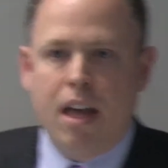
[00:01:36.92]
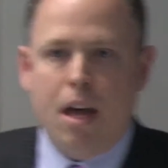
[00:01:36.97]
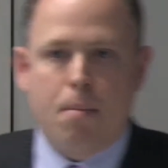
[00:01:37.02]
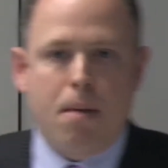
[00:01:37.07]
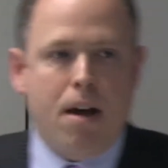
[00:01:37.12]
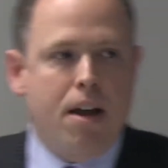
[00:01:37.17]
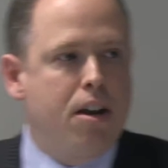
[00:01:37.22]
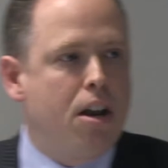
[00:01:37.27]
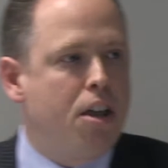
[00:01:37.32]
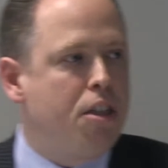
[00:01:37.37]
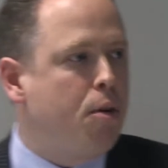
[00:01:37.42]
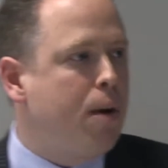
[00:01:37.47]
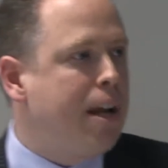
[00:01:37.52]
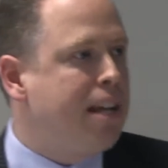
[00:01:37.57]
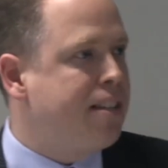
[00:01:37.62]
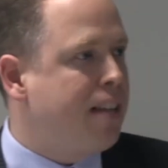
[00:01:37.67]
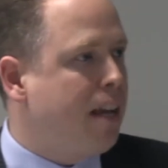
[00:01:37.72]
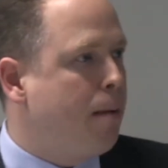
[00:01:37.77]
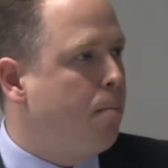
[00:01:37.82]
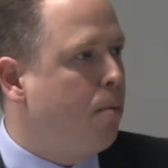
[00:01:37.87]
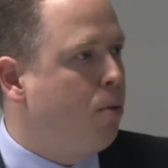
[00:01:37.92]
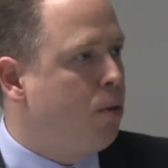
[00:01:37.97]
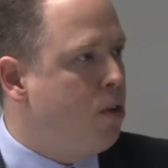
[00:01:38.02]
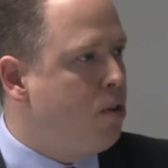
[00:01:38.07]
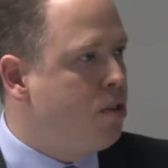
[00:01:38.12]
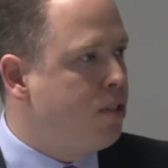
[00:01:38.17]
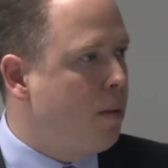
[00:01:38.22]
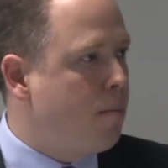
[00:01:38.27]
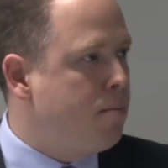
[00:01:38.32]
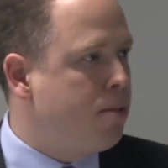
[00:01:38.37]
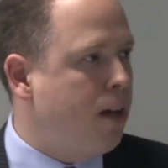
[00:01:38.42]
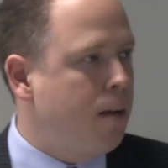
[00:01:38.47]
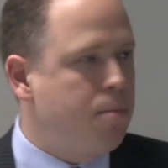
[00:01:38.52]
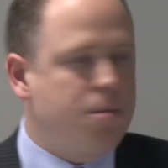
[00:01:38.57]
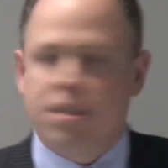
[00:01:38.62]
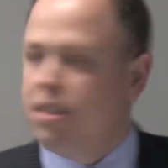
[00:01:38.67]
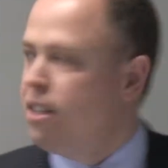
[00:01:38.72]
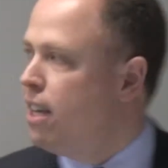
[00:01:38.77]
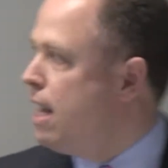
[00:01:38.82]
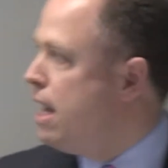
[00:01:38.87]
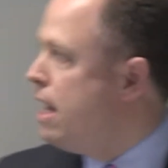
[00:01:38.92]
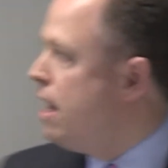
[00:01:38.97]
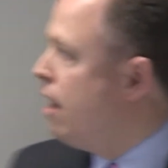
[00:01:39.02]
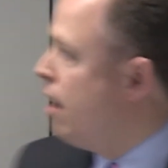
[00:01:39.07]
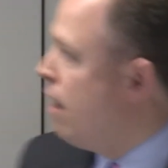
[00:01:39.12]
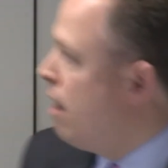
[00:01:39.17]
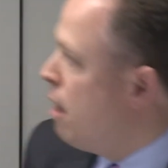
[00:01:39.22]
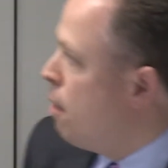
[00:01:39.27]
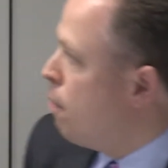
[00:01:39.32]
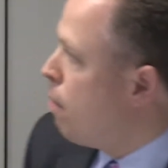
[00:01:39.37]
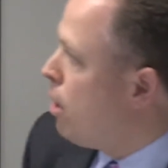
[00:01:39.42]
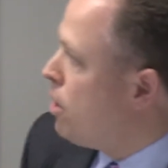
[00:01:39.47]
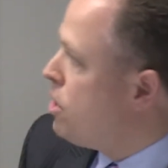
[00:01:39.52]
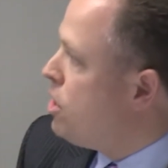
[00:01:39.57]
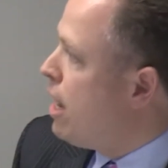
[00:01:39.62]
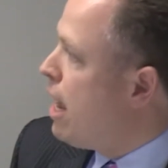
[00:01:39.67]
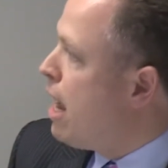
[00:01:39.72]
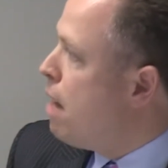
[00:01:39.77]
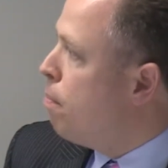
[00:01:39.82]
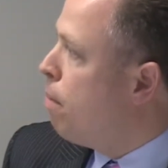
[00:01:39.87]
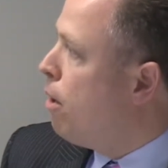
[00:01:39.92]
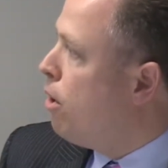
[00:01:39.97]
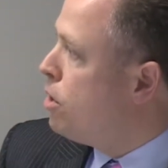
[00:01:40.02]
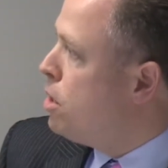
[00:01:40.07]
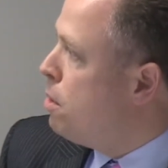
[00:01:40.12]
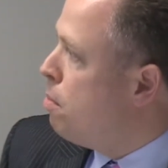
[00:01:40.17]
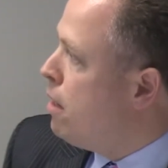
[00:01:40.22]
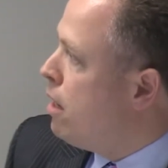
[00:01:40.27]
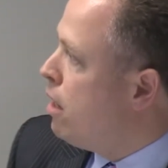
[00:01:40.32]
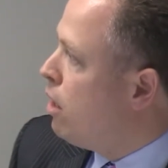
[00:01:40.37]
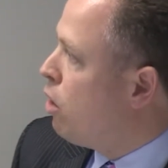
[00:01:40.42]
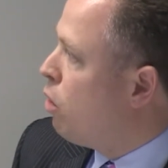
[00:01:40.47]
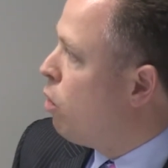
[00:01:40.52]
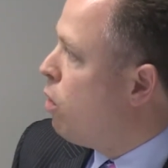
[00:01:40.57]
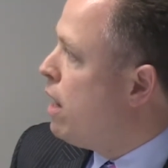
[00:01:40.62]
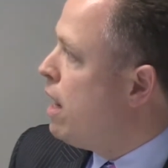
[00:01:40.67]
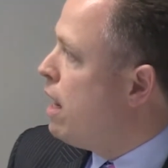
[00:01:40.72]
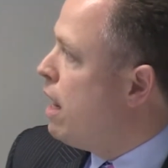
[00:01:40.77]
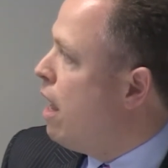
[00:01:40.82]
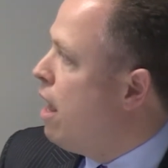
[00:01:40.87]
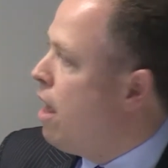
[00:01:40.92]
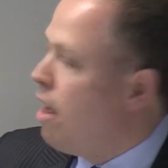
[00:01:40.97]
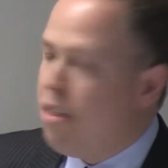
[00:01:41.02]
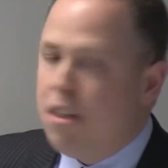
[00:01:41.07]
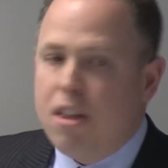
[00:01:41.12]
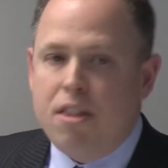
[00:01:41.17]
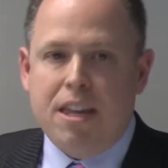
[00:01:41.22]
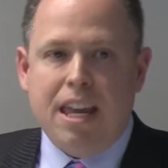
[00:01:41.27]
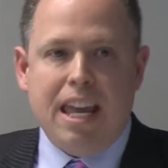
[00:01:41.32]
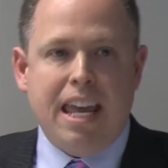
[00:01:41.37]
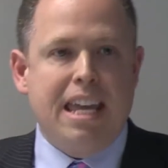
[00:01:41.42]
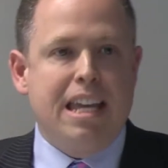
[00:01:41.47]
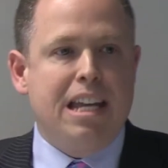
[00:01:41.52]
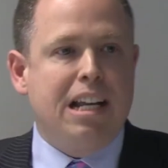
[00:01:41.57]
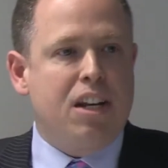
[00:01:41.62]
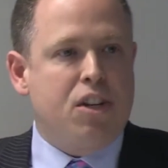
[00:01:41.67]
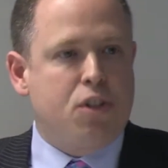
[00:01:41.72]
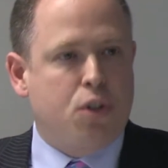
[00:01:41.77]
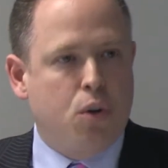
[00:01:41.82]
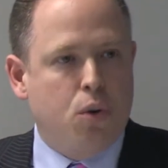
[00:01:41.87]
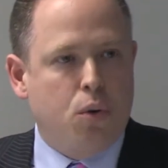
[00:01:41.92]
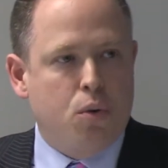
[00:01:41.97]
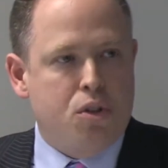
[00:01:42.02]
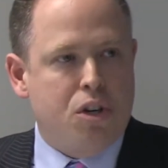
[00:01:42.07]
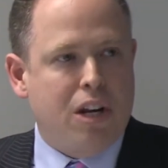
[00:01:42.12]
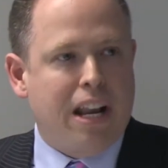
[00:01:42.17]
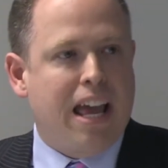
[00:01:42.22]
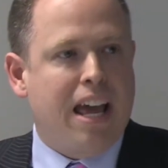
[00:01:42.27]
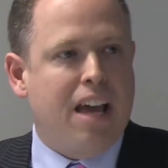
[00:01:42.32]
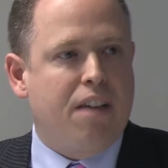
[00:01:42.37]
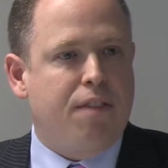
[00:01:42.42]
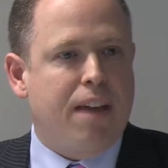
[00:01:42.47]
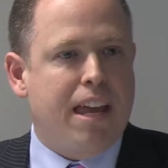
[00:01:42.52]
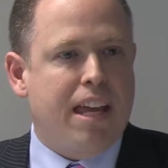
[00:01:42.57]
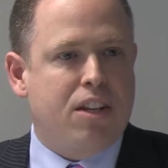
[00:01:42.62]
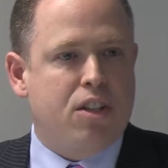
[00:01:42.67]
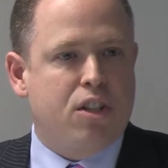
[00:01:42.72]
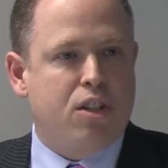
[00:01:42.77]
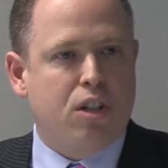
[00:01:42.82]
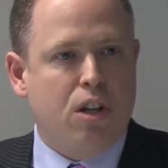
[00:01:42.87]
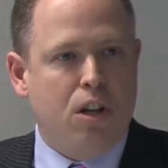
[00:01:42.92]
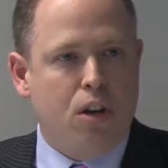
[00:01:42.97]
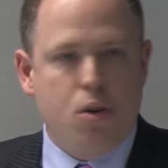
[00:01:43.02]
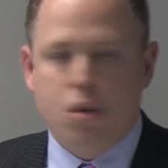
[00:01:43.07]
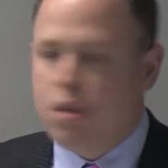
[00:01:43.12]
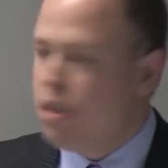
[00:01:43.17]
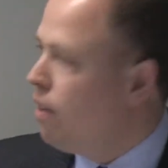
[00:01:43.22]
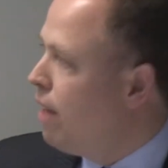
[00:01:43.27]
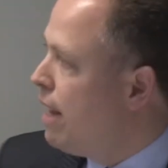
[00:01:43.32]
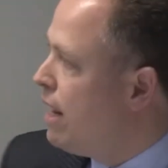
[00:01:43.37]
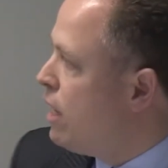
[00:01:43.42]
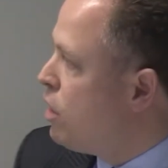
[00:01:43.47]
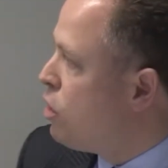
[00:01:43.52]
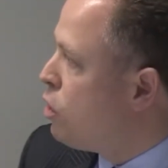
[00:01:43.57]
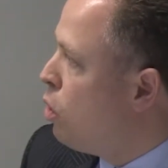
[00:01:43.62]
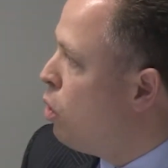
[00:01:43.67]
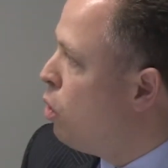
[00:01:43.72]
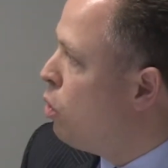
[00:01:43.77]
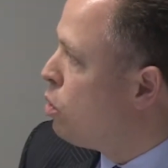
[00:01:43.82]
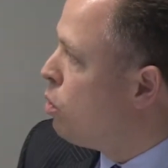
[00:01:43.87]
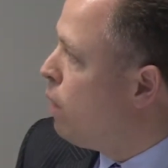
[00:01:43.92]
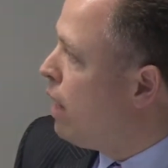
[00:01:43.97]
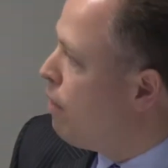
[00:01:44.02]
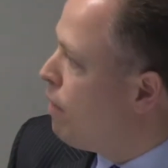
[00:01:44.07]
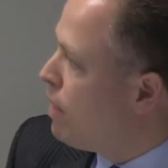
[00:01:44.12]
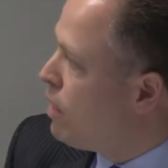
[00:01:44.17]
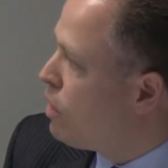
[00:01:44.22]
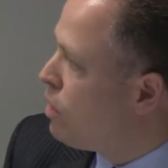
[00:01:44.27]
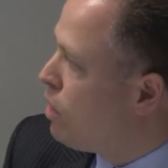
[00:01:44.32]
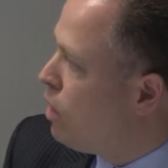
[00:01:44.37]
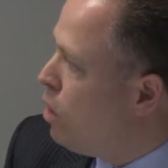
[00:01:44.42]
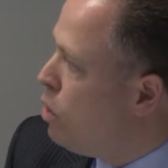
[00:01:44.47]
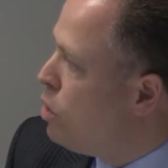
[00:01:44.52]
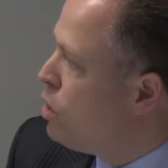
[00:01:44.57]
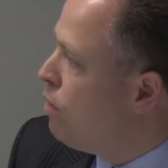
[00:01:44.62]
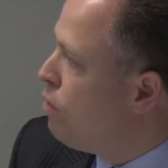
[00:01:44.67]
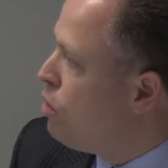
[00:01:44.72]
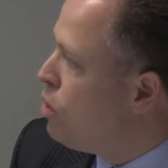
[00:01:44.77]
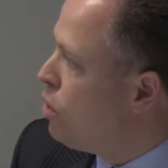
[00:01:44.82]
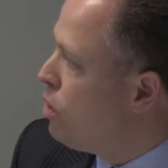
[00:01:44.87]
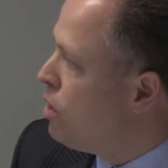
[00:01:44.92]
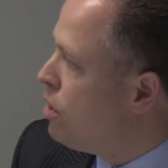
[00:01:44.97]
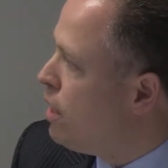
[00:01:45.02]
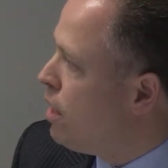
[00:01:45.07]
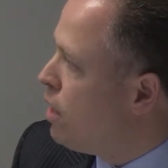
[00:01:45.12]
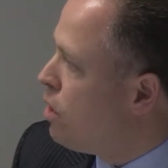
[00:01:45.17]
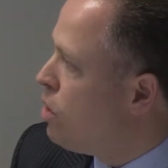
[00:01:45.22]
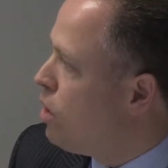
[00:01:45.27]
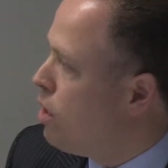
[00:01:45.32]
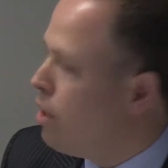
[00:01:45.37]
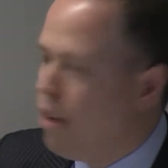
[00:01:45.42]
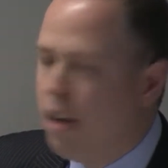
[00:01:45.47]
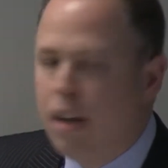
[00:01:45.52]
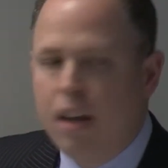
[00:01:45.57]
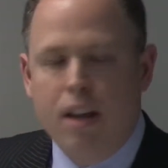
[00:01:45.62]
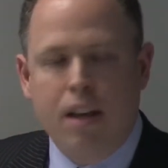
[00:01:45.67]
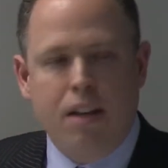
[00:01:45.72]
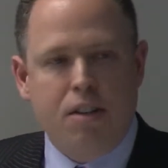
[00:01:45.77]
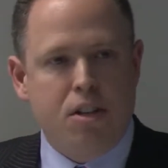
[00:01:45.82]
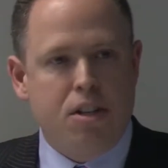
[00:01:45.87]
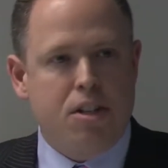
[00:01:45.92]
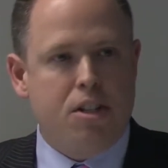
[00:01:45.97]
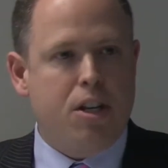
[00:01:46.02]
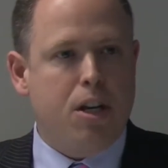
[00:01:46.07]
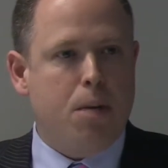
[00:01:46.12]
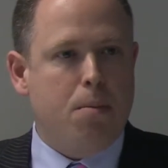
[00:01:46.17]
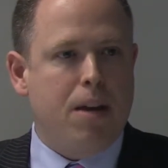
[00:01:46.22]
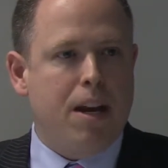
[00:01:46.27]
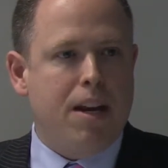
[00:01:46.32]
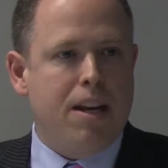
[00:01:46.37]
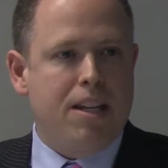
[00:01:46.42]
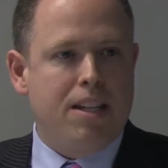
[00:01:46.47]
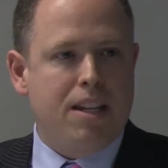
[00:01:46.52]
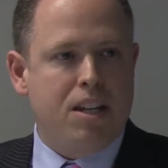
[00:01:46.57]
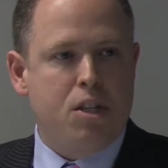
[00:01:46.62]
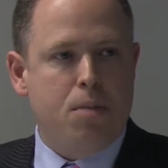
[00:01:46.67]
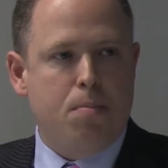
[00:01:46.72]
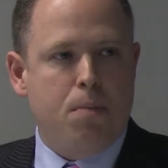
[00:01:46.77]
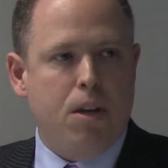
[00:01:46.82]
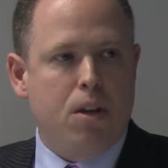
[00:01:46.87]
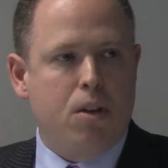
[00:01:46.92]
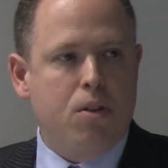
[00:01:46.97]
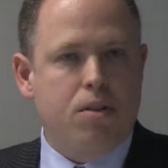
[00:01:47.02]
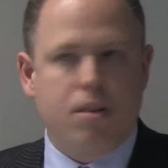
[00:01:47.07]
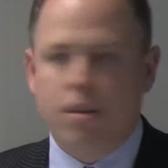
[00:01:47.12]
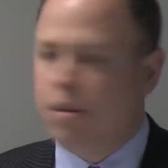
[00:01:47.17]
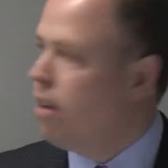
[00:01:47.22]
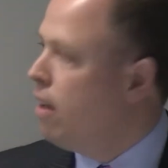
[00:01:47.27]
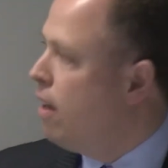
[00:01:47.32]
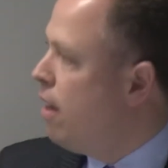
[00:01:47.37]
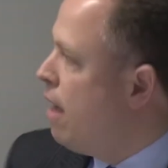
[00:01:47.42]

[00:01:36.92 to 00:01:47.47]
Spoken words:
Another example you sometimes see, party A and party B agree that the English courts will have exclusive jurisdiction to determine any dispute,